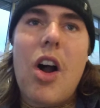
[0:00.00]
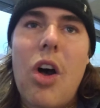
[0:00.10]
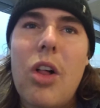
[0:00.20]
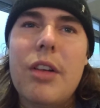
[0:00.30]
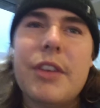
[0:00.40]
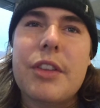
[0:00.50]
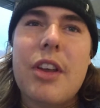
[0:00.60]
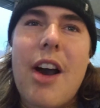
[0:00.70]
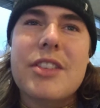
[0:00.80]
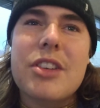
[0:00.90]
all of your
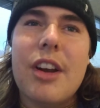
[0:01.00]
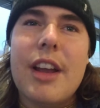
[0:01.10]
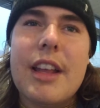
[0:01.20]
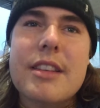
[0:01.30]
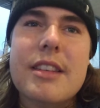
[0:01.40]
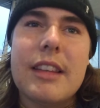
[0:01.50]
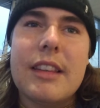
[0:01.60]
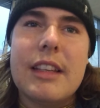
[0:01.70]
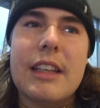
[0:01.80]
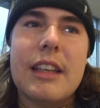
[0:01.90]
thoughts are
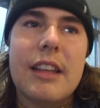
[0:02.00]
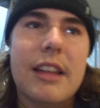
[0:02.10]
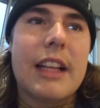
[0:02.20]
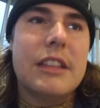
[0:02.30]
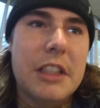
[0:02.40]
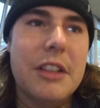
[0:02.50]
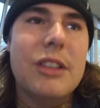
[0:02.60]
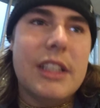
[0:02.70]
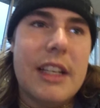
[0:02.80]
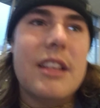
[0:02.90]
instantly, like
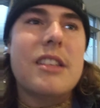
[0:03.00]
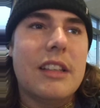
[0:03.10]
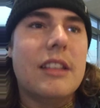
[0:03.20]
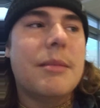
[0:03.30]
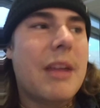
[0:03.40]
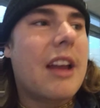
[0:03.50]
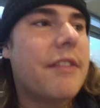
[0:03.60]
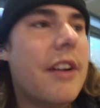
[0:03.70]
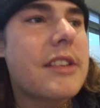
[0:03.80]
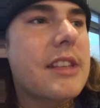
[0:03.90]
literally instantly
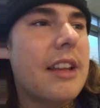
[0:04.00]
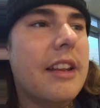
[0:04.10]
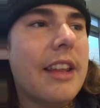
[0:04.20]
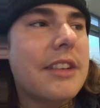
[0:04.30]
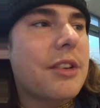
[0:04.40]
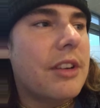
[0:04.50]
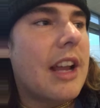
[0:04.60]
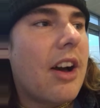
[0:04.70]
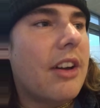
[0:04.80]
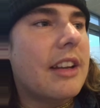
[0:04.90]
manifested into
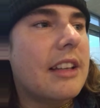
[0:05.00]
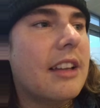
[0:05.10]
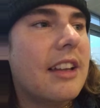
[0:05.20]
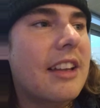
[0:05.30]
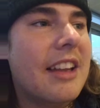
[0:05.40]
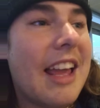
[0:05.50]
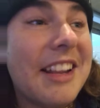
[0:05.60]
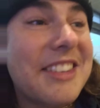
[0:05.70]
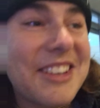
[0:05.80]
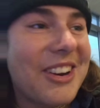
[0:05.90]
reality and
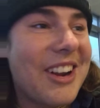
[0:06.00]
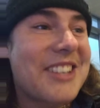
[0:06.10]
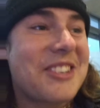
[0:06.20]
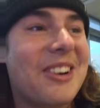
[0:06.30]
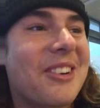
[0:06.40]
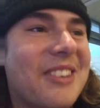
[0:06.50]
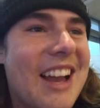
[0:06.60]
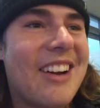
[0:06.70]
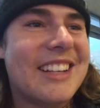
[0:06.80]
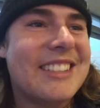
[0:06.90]
into your external
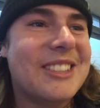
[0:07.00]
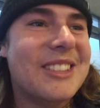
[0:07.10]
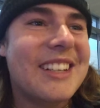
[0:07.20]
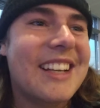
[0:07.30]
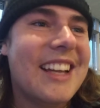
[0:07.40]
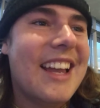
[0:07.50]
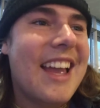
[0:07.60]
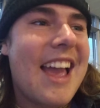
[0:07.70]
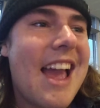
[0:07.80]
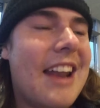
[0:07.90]
reality too.
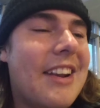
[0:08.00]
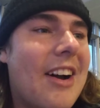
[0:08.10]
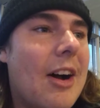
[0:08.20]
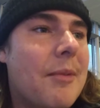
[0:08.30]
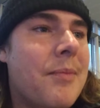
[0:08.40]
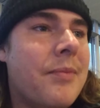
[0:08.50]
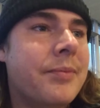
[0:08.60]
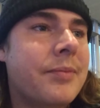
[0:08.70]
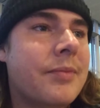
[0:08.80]
And